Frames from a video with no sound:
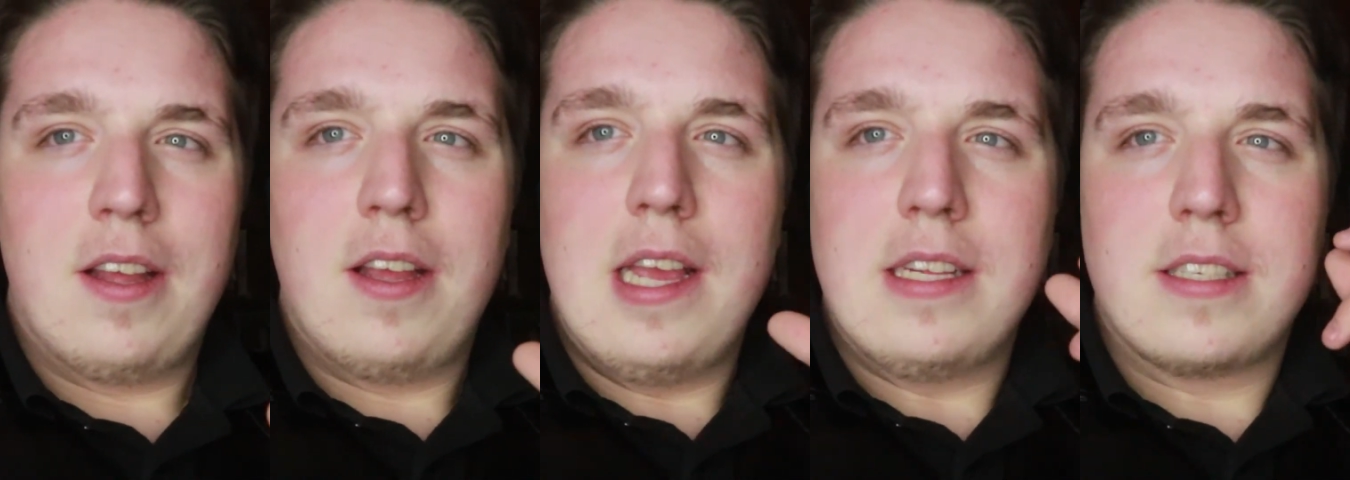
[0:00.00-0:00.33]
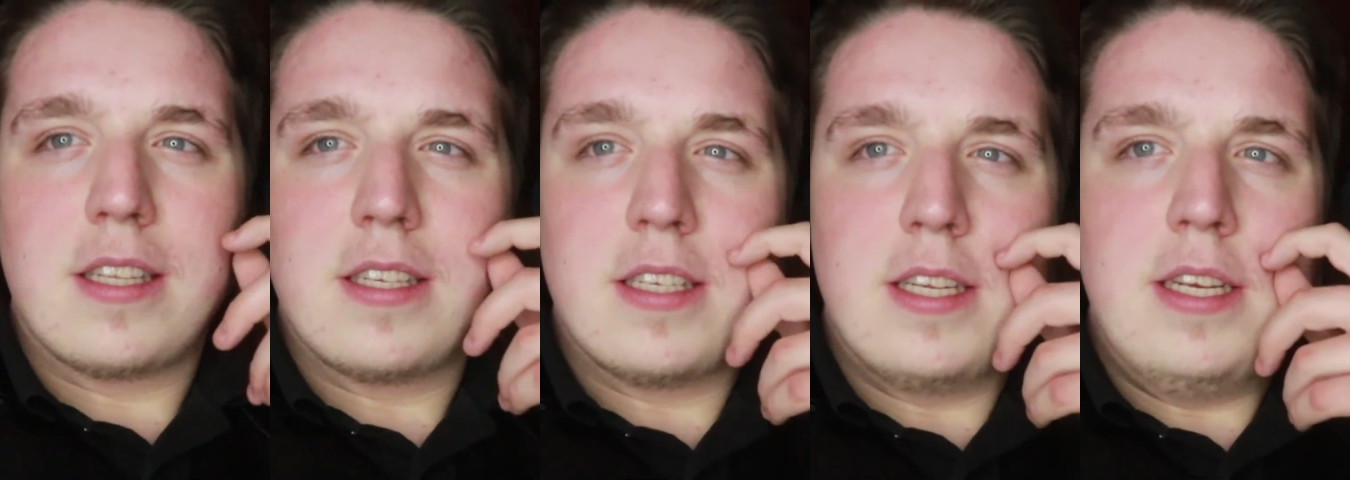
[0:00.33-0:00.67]
it's
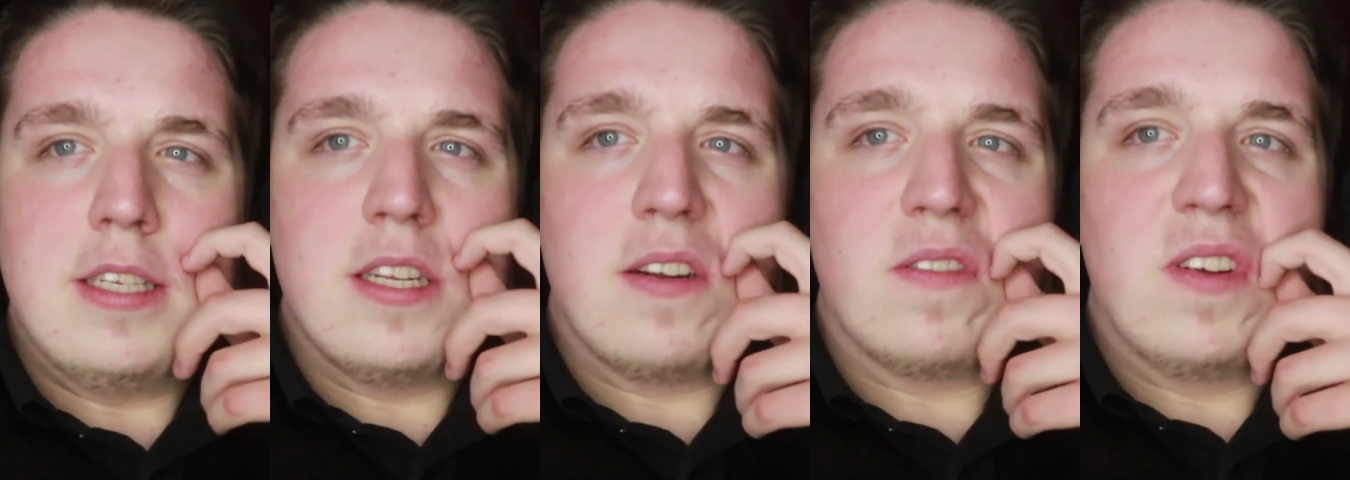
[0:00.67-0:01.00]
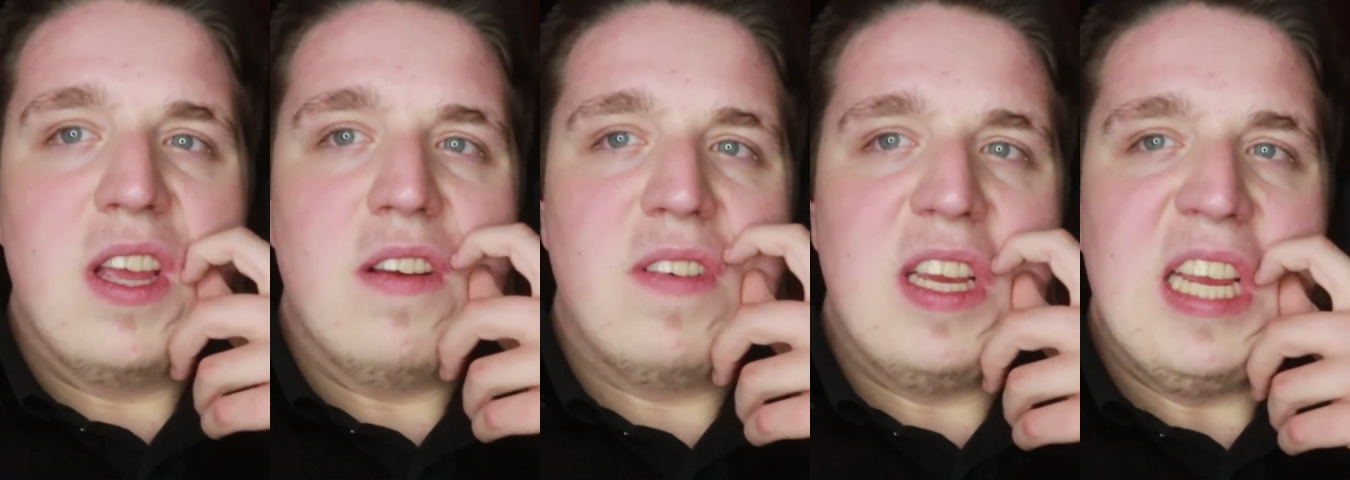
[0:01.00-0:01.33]
the season of
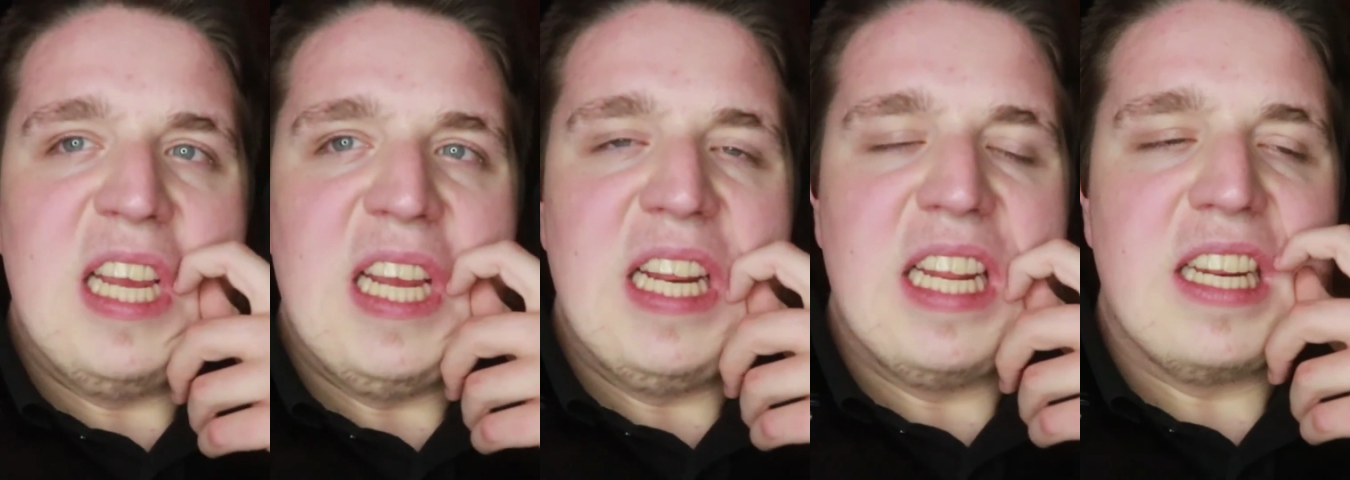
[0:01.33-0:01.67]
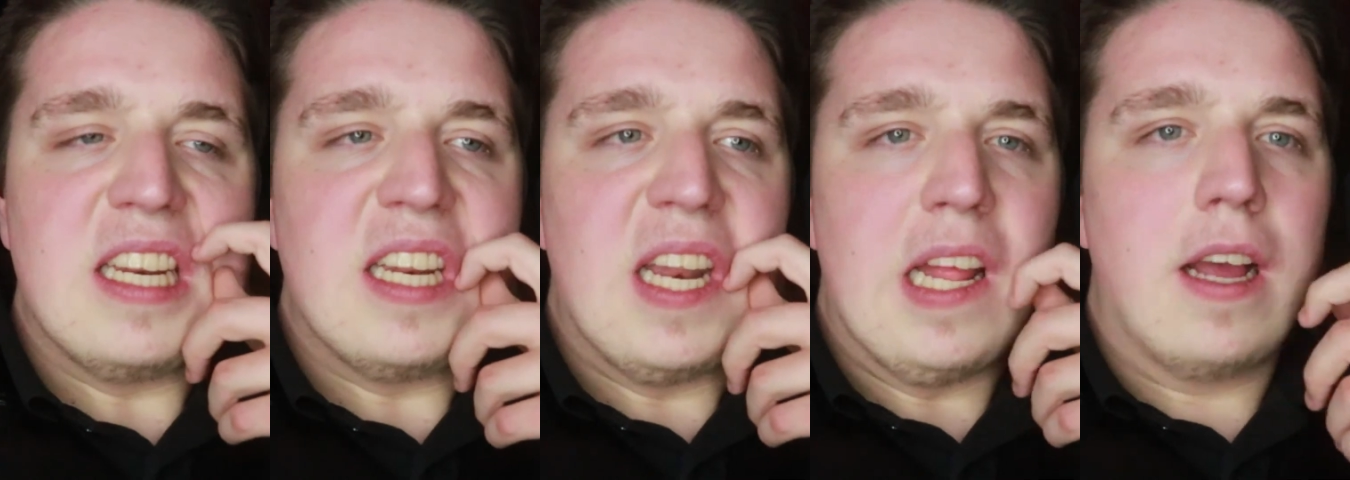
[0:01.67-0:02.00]
giving
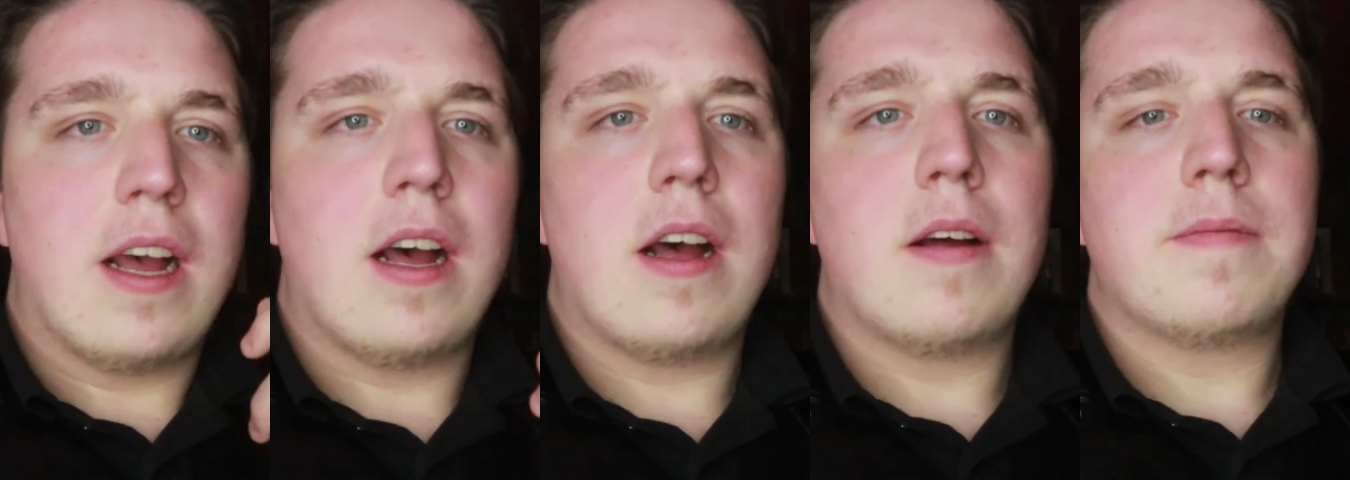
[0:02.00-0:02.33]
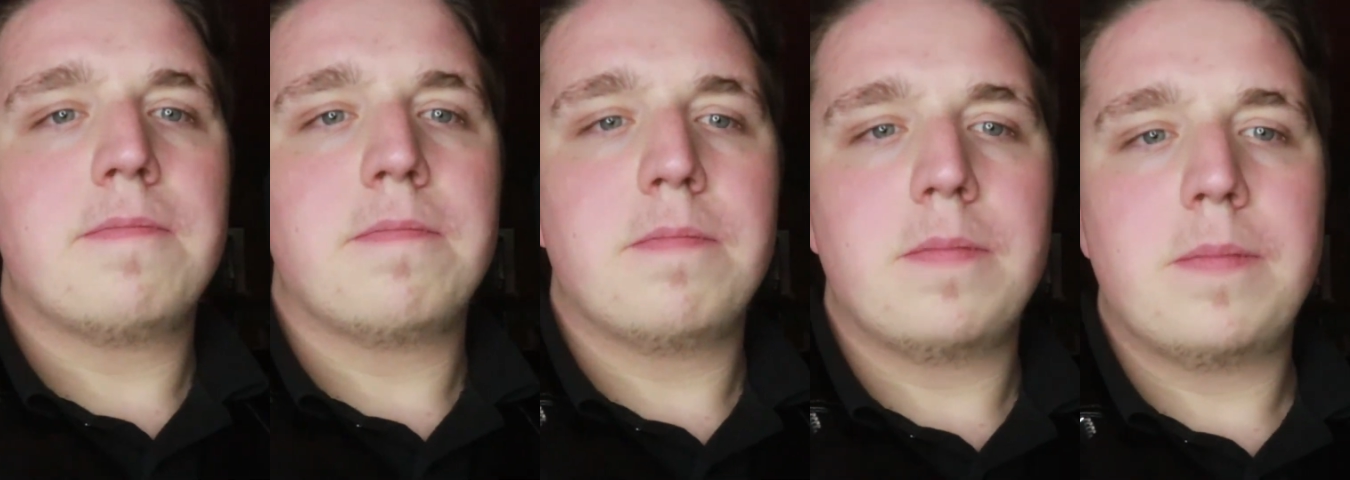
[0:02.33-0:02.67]
and
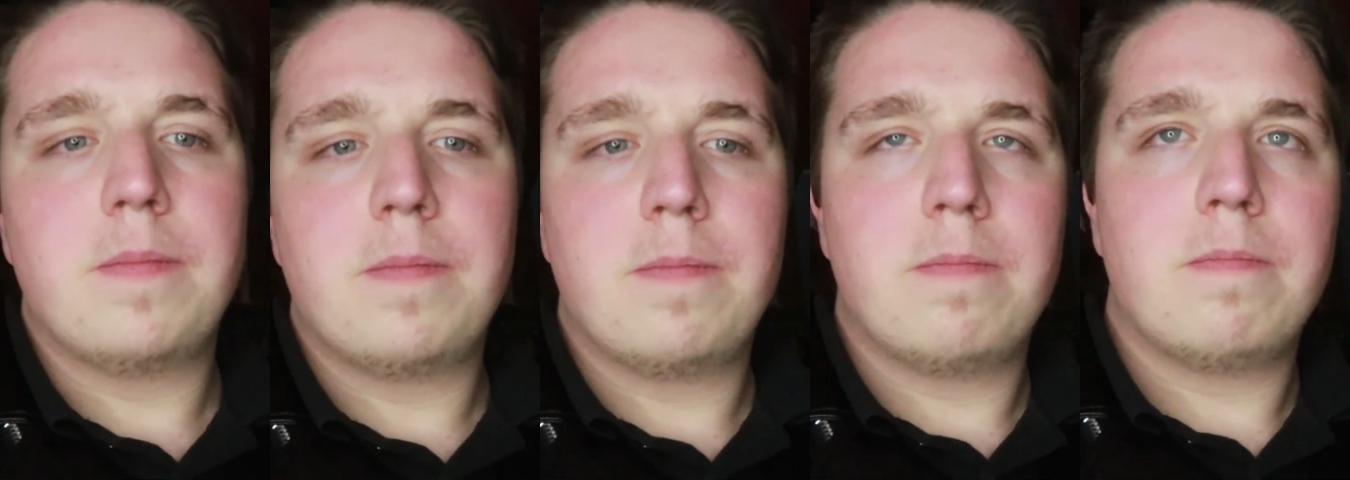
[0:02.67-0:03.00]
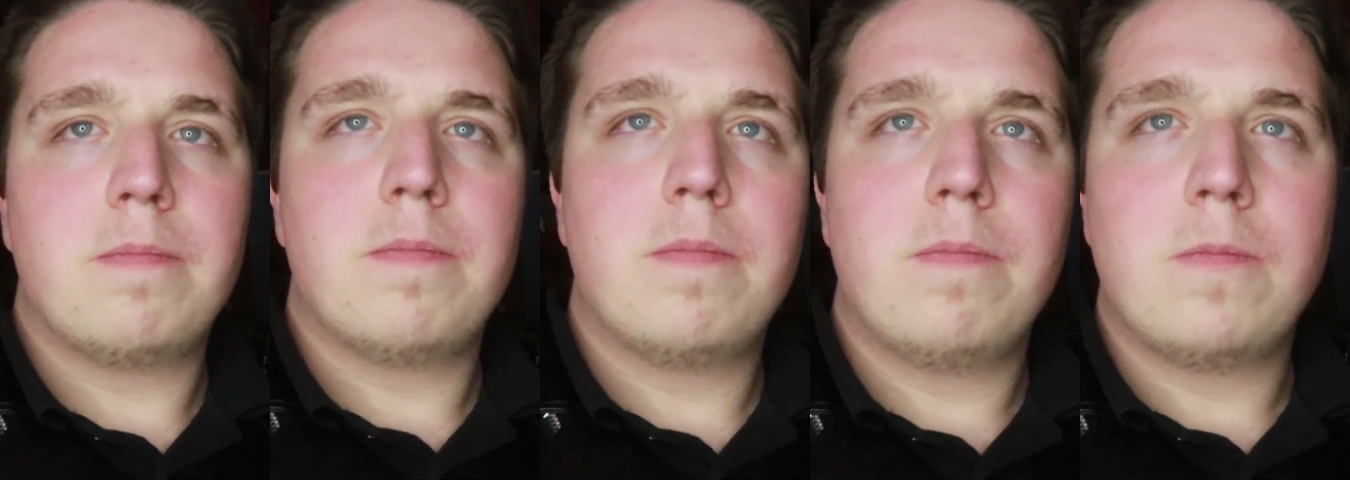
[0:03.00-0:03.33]
um,
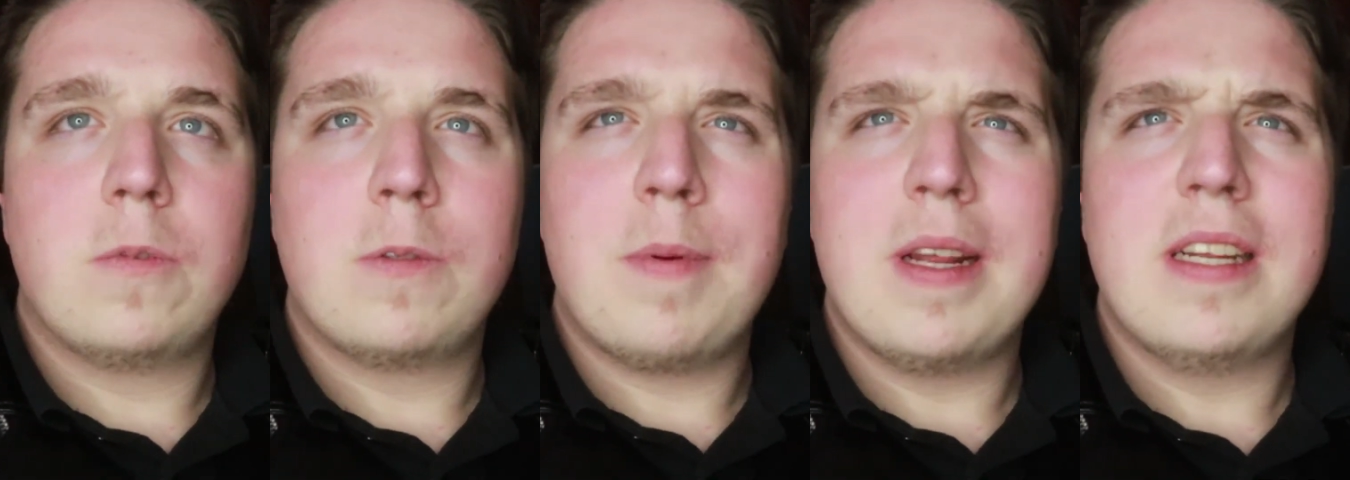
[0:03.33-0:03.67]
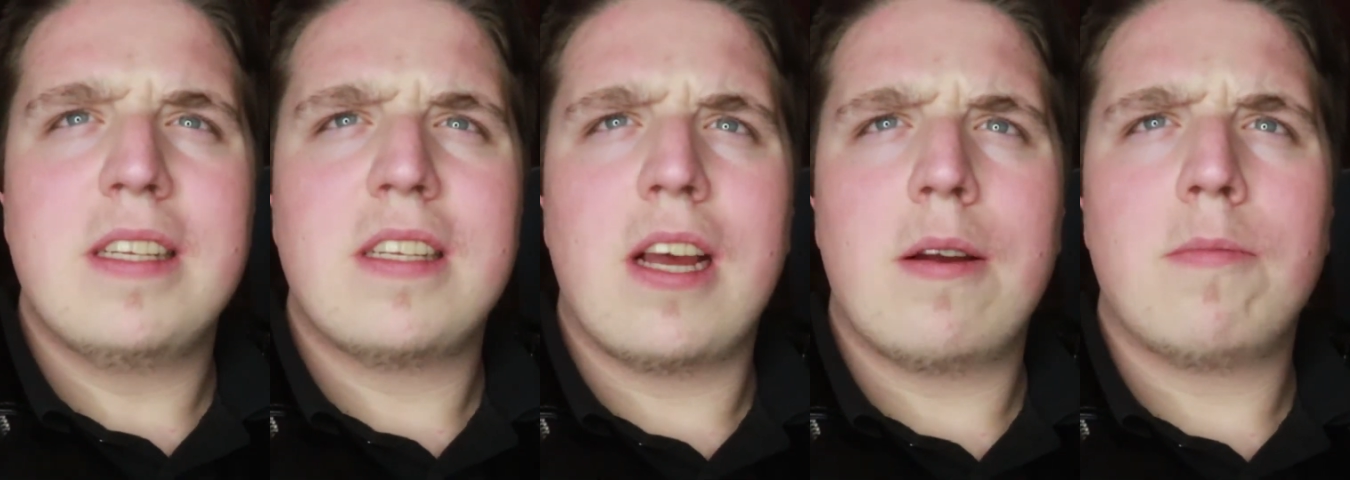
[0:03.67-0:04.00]

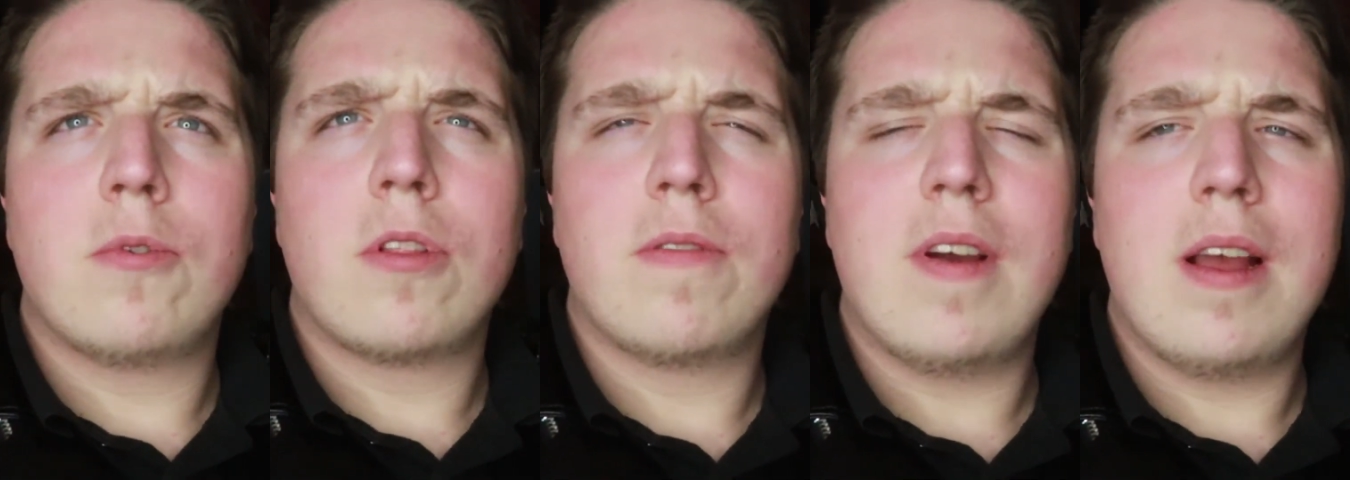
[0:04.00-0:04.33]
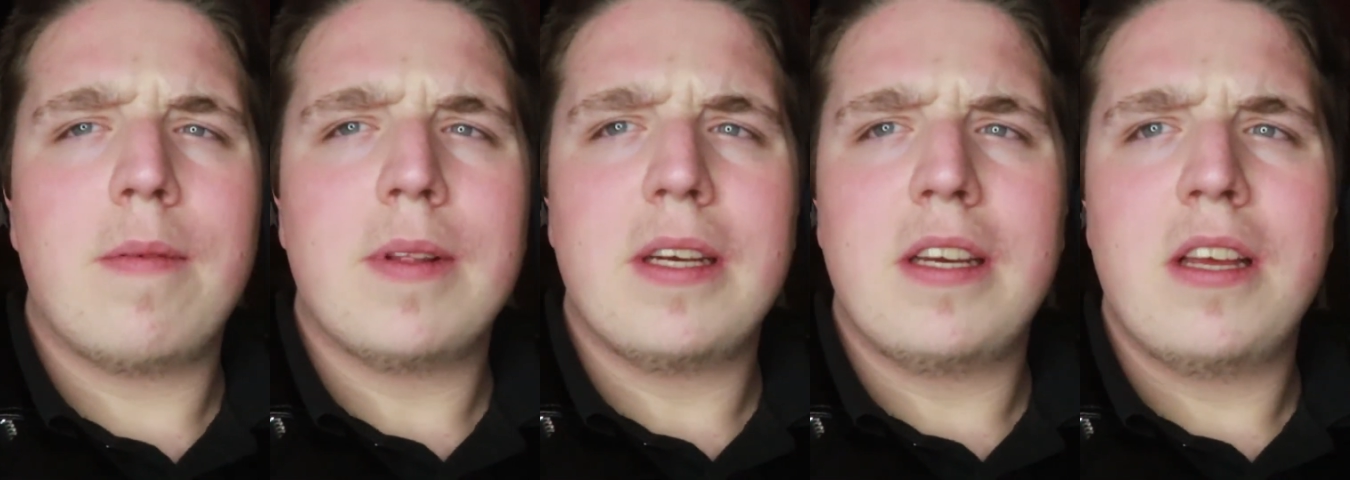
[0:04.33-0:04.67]
spending time with
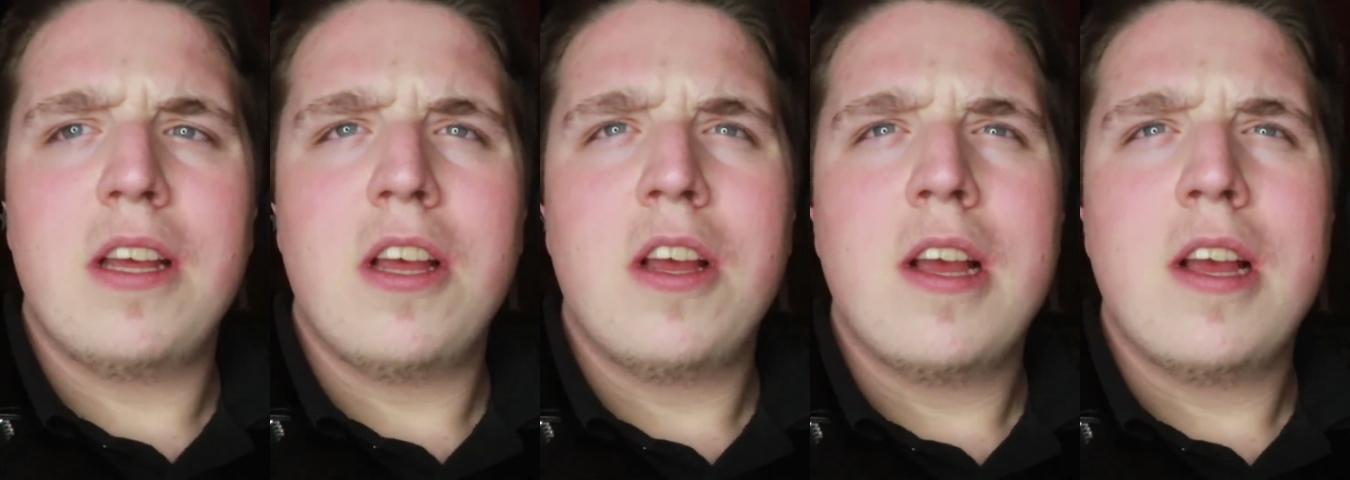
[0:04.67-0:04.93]
family.